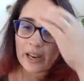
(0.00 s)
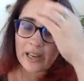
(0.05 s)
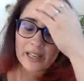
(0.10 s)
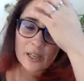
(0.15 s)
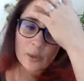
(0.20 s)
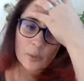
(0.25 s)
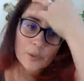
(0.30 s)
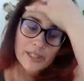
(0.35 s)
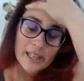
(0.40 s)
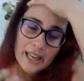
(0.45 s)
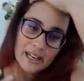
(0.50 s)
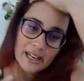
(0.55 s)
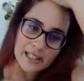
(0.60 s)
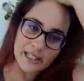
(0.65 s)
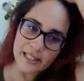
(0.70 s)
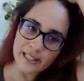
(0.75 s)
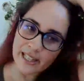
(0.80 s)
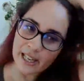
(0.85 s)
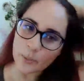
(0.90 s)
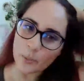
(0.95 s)
way and it was
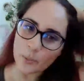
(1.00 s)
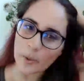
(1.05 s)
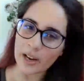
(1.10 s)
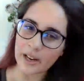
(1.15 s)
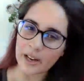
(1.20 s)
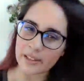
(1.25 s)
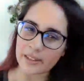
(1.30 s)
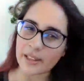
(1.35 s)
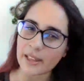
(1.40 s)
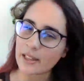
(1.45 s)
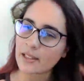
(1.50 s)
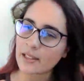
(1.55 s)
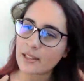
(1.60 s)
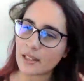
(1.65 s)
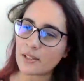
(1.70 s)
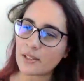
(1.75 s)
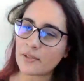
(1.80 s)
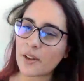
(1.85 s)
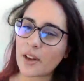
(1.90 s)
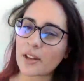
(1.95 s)
edited that way, and then
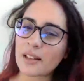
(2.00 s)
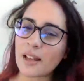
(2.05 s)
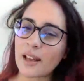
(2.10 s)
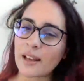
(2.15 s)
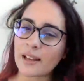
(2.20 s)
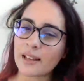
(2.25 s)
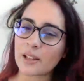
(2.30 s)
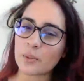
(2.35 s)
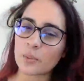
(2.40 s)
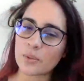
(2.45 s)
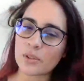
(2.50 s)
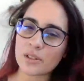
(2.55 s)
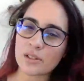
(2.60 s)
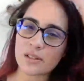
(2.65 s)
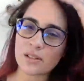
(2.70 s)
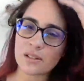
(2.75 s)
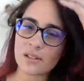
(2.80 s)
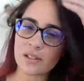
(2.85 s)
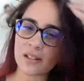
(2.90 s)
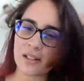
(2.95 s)
it it felt like it
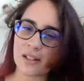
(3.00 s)
was